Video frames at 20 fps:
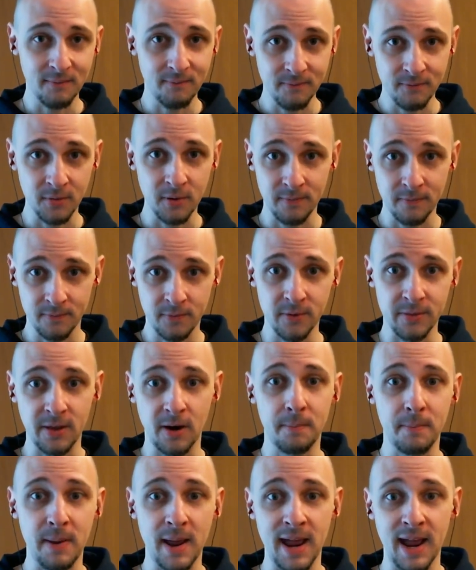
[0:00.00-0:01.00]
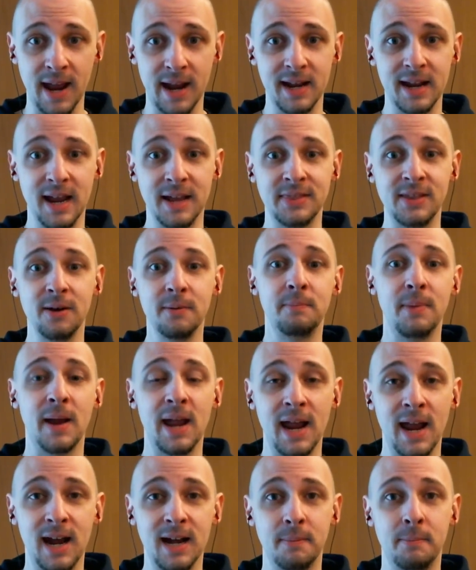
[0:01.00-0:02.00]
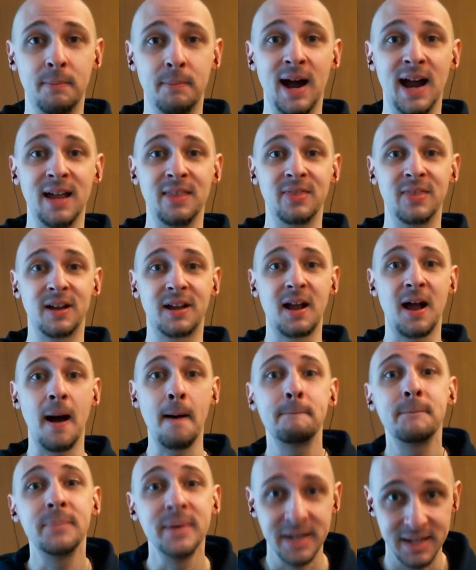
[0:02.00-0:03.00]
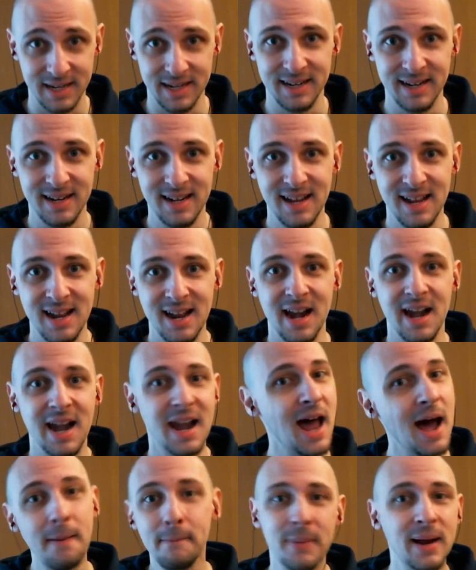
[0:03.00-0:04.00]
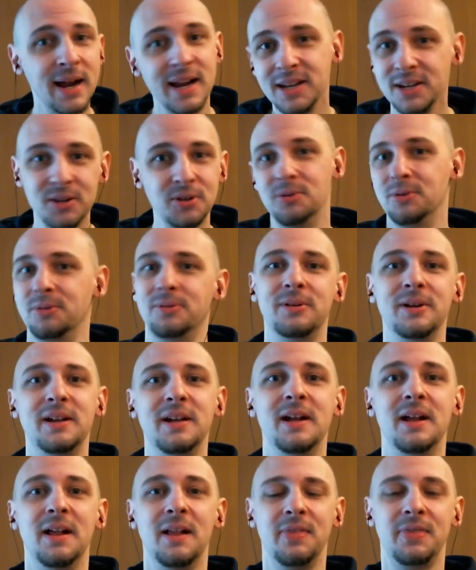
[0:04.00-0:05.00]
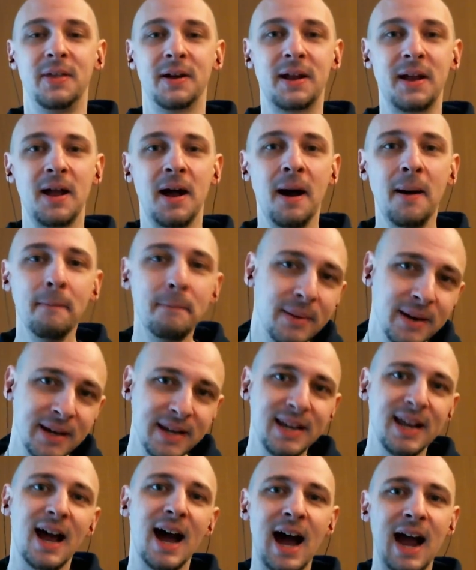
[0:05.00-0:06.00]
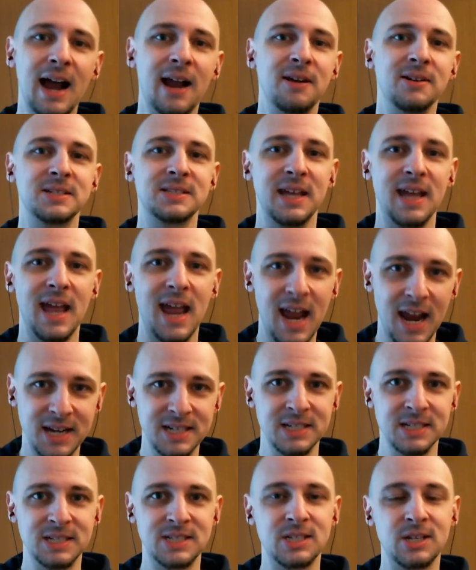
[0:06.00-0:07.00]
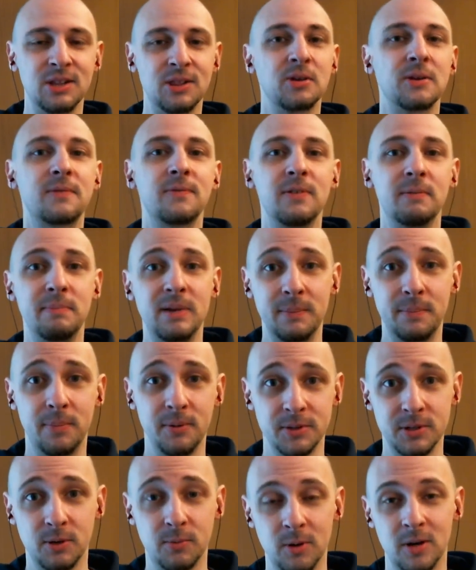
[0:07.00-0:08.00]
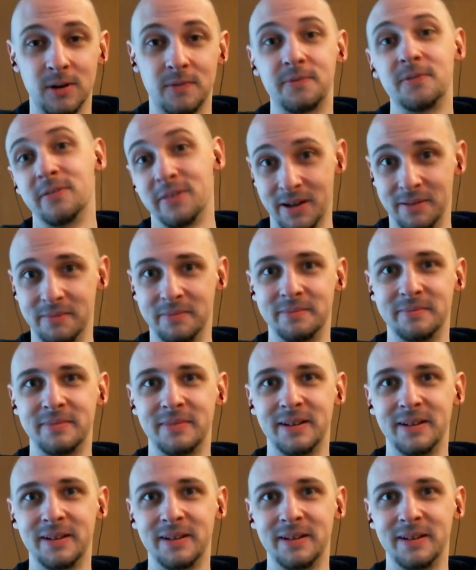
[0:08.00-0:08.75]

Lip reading: for their pay, and they're paid by the company, not by you. The company hires the agents to look for people to work for them.